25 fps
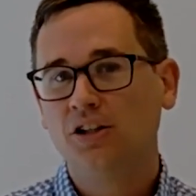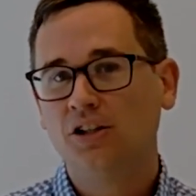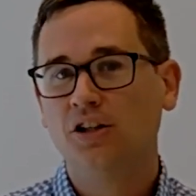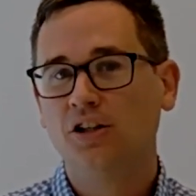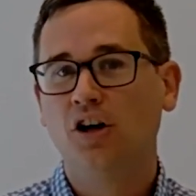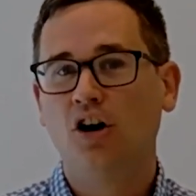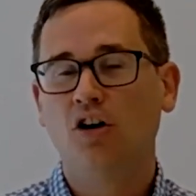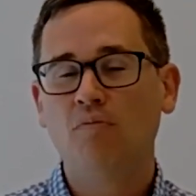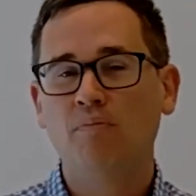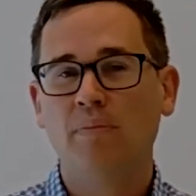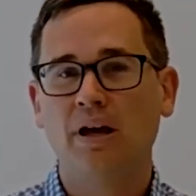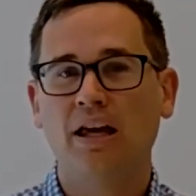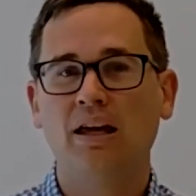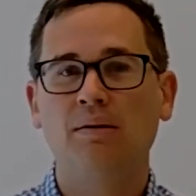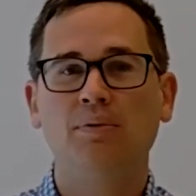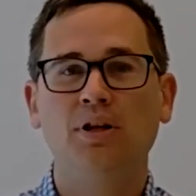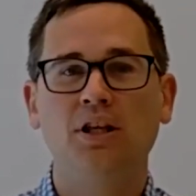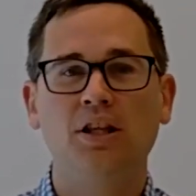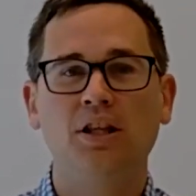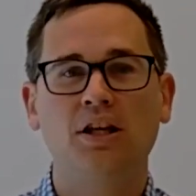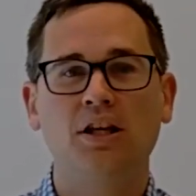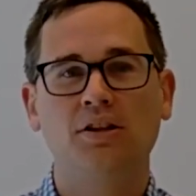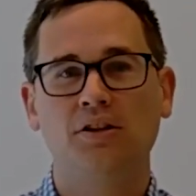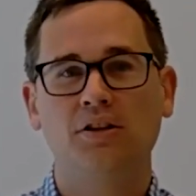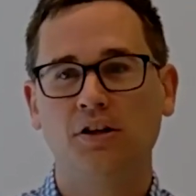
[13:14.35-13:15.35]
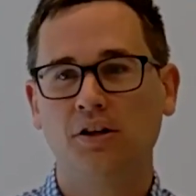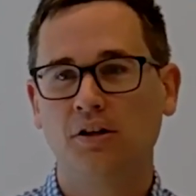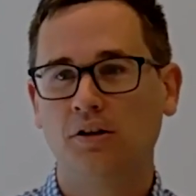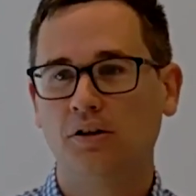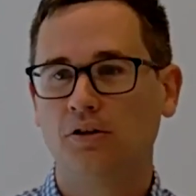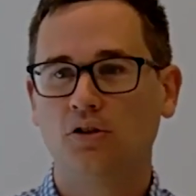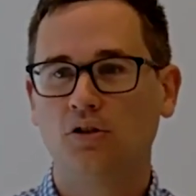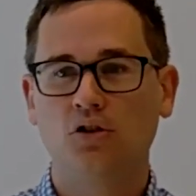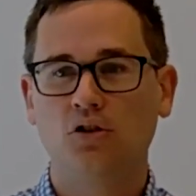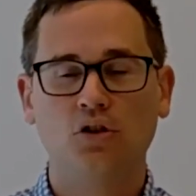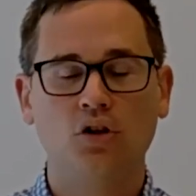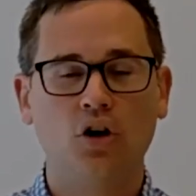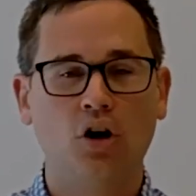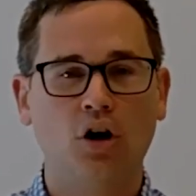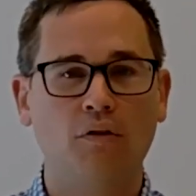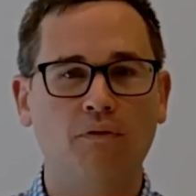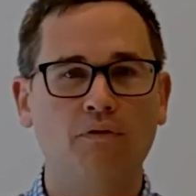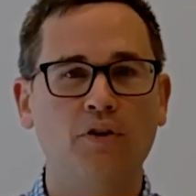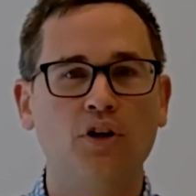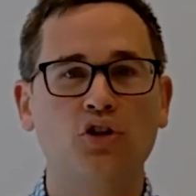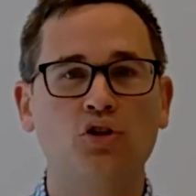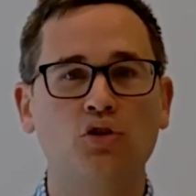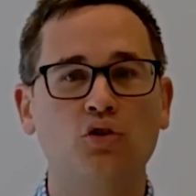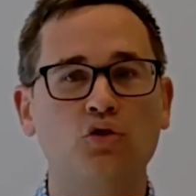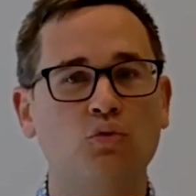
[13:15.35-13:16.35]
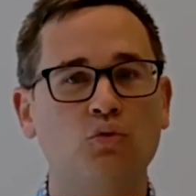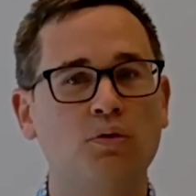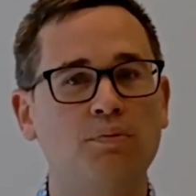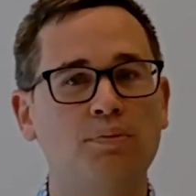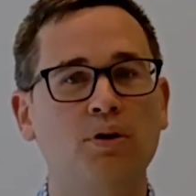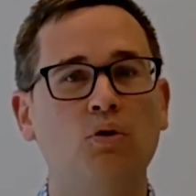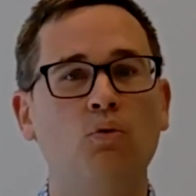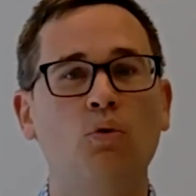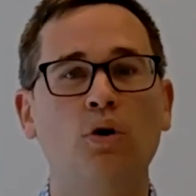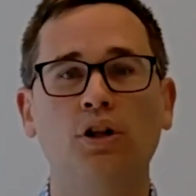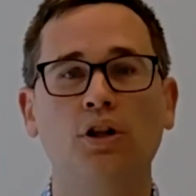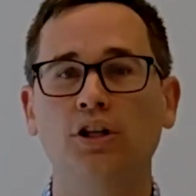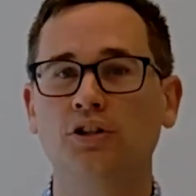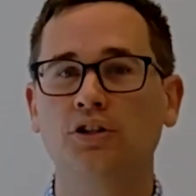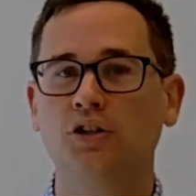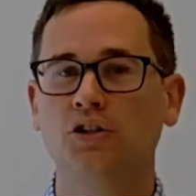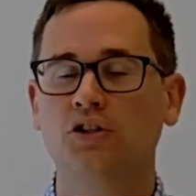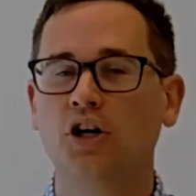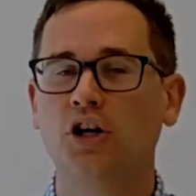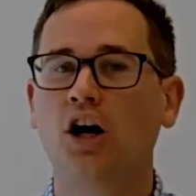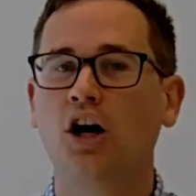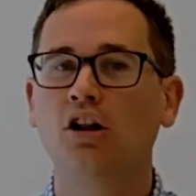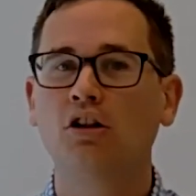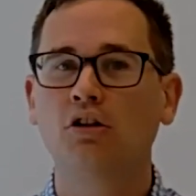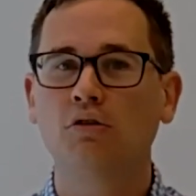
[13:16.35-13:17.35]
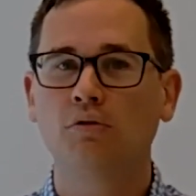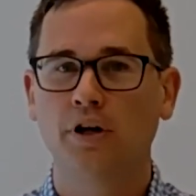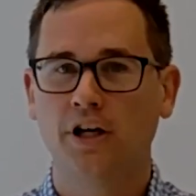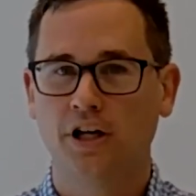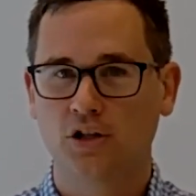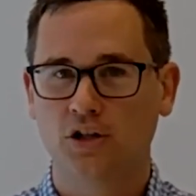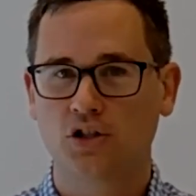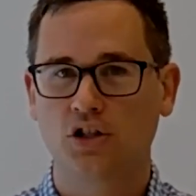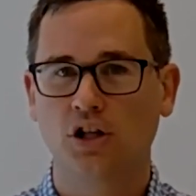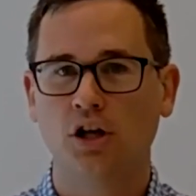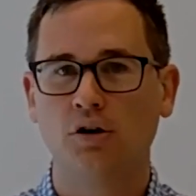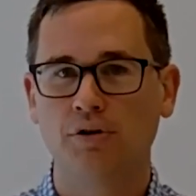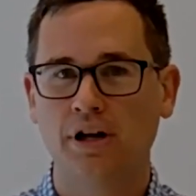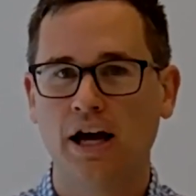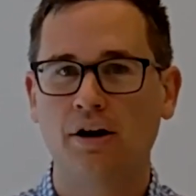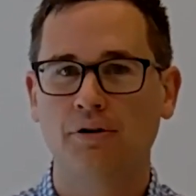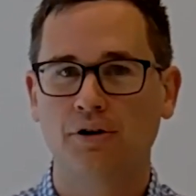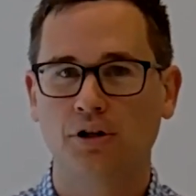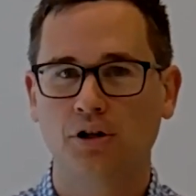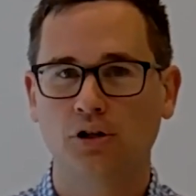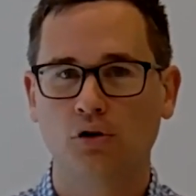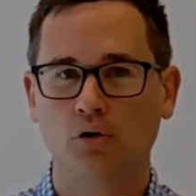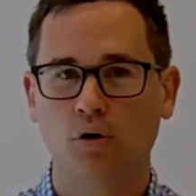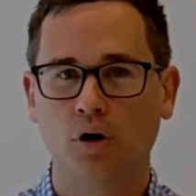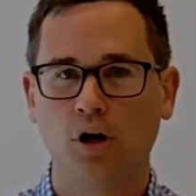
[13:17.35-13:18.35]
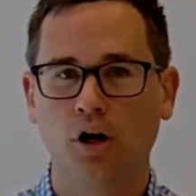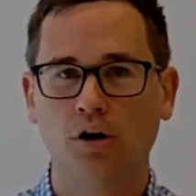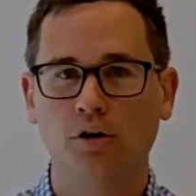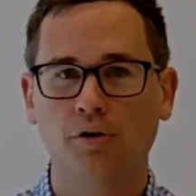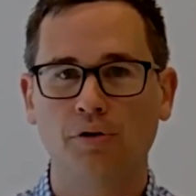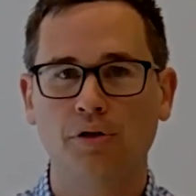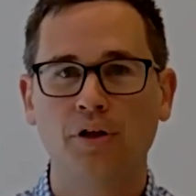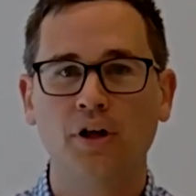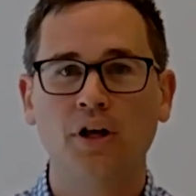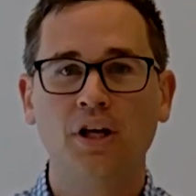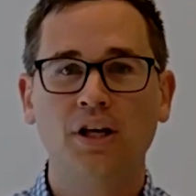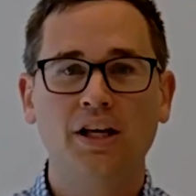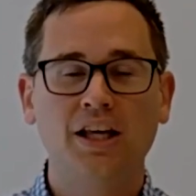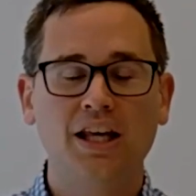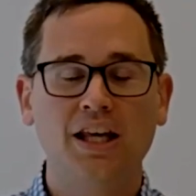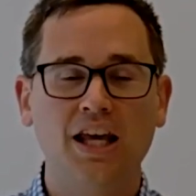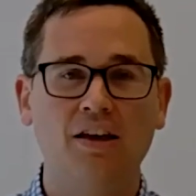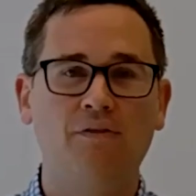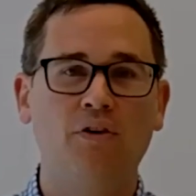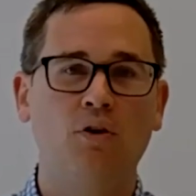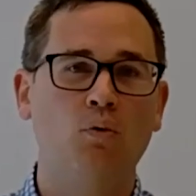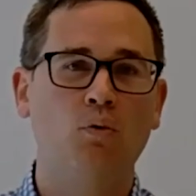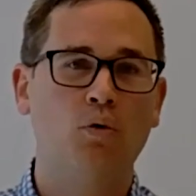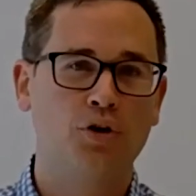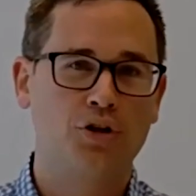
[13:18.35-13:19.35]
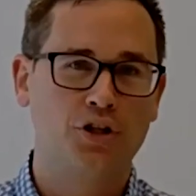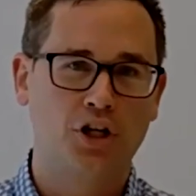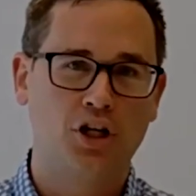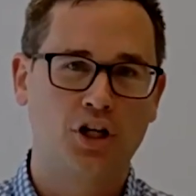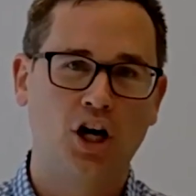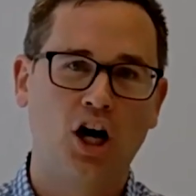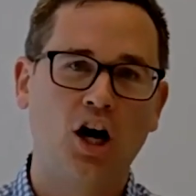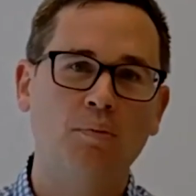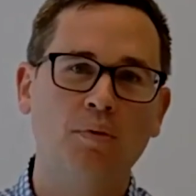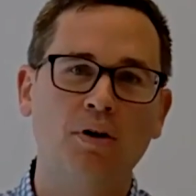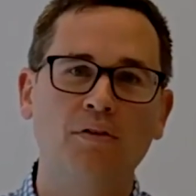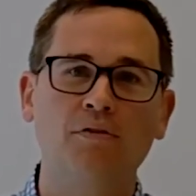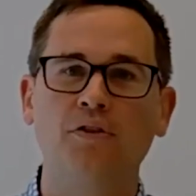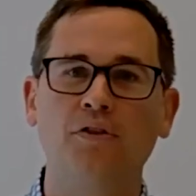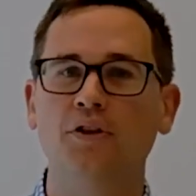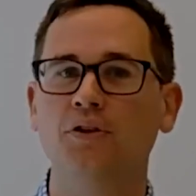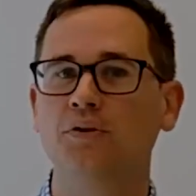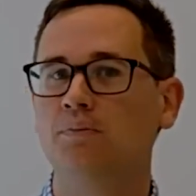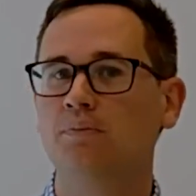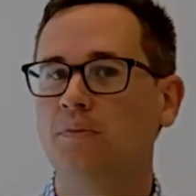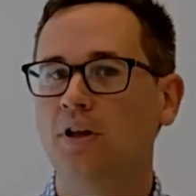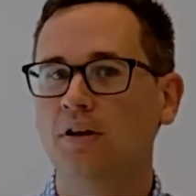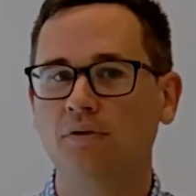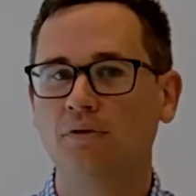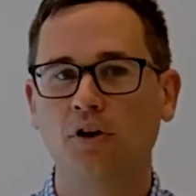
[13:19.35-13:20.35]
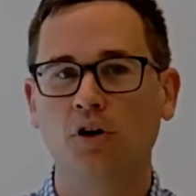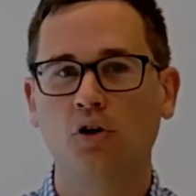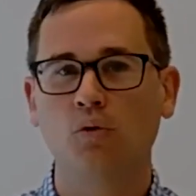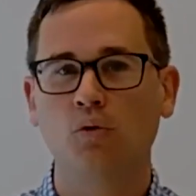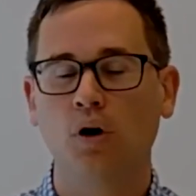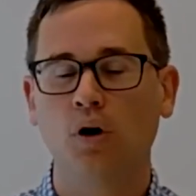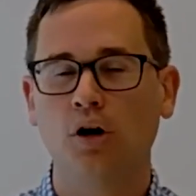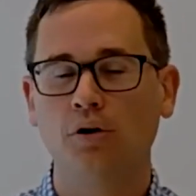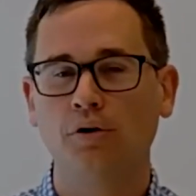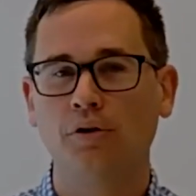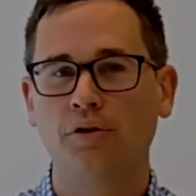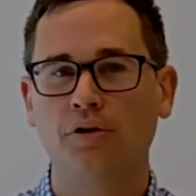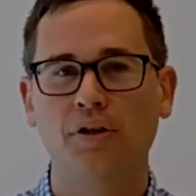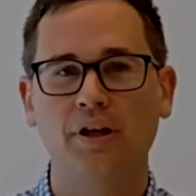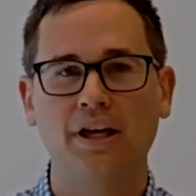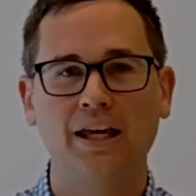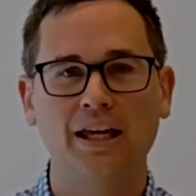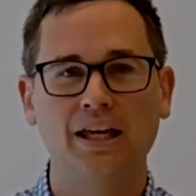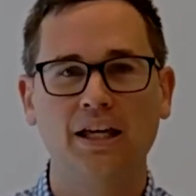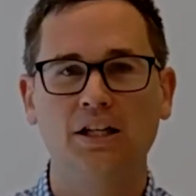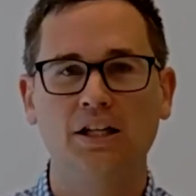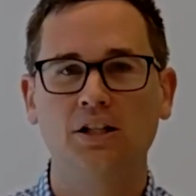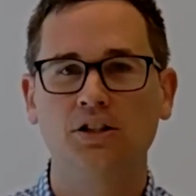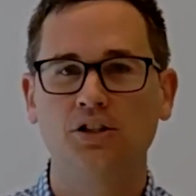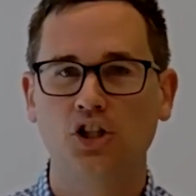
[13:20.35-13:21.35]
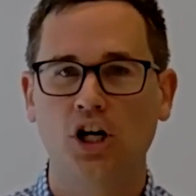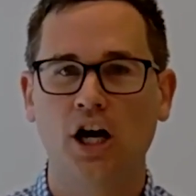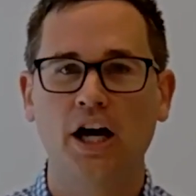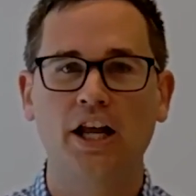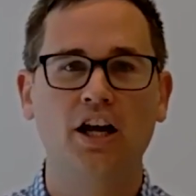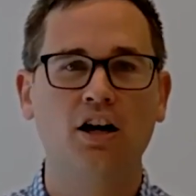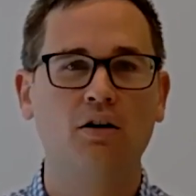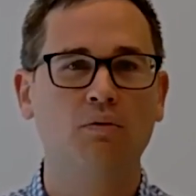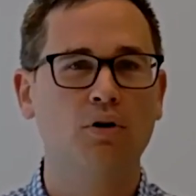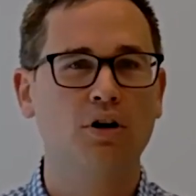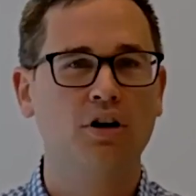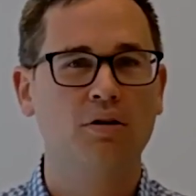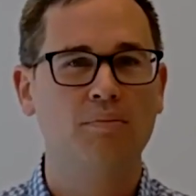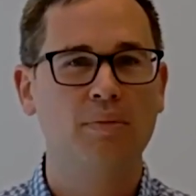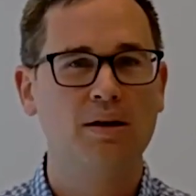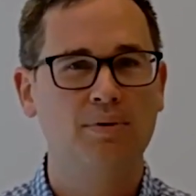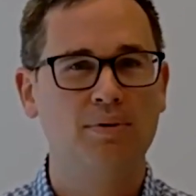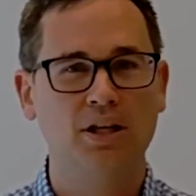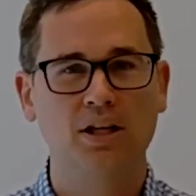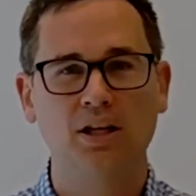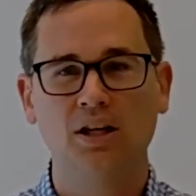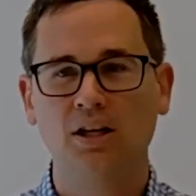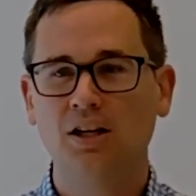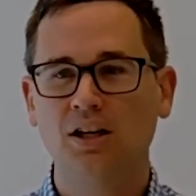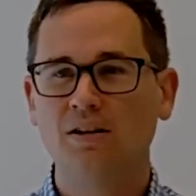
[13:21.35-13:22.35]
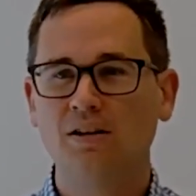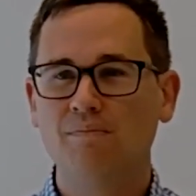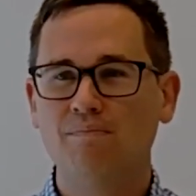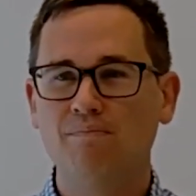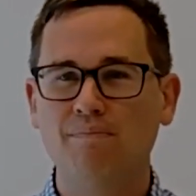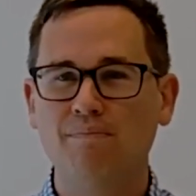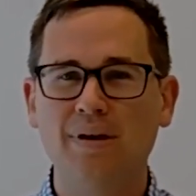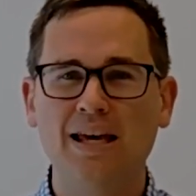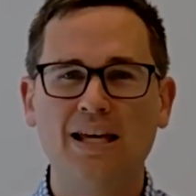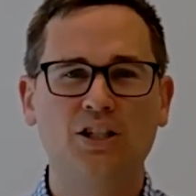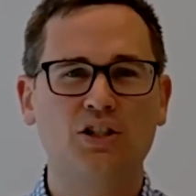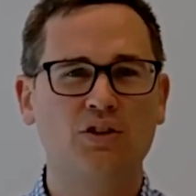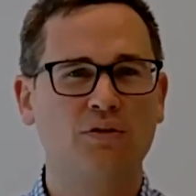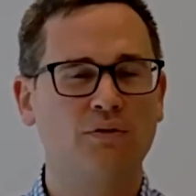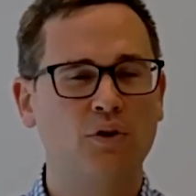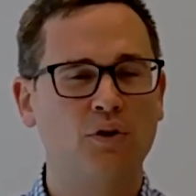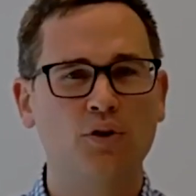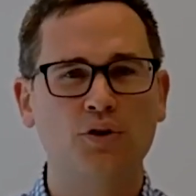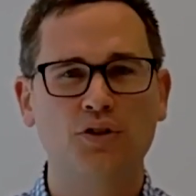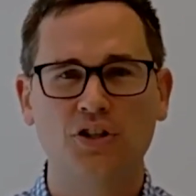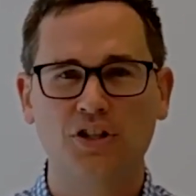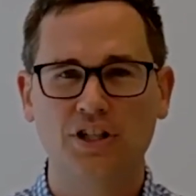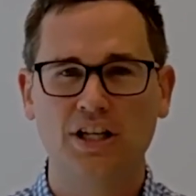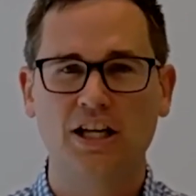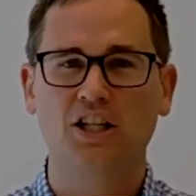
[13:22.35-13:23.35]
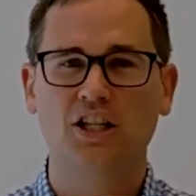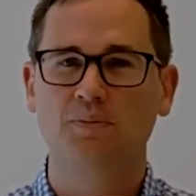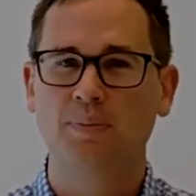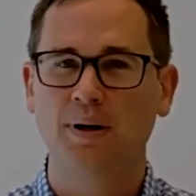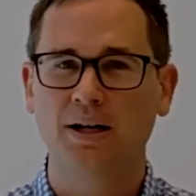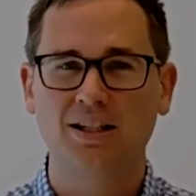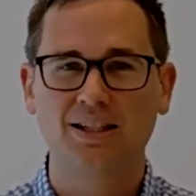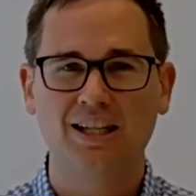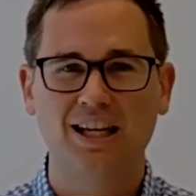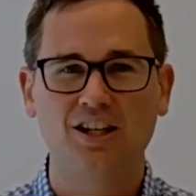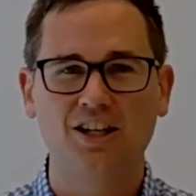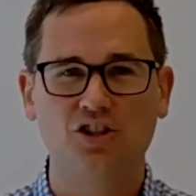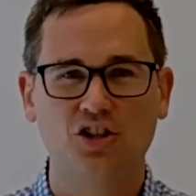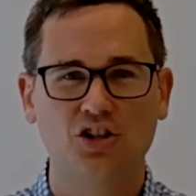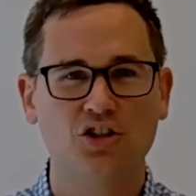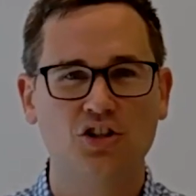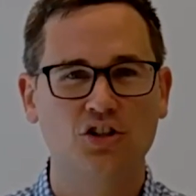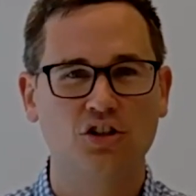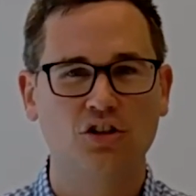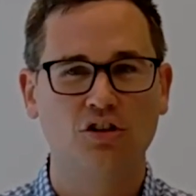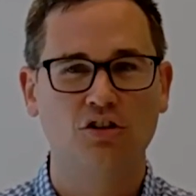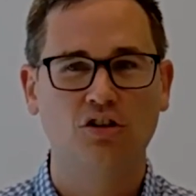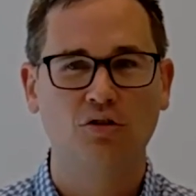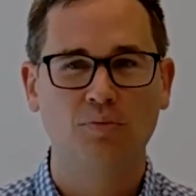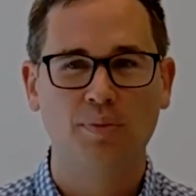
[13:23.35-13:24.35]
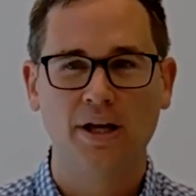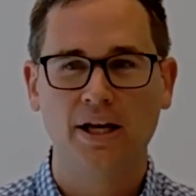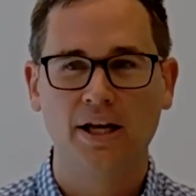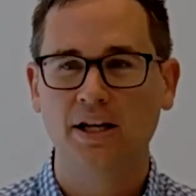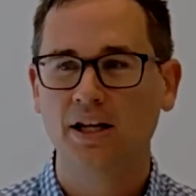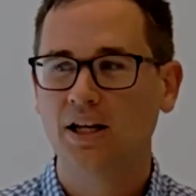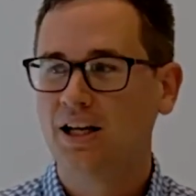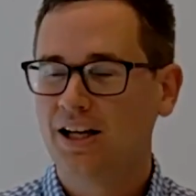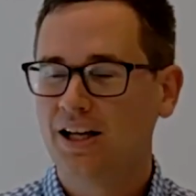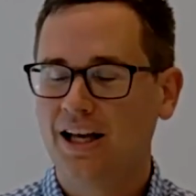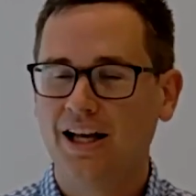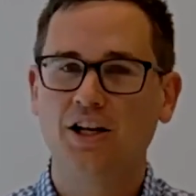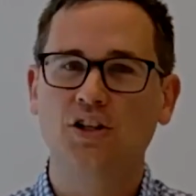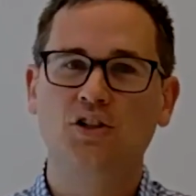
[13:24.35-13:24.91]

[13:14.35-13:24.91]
maybe that the officials would be willing to tolerate a slowdown in growth if it were to come, if the growth in China were to maybe miss versus expectations a little bit.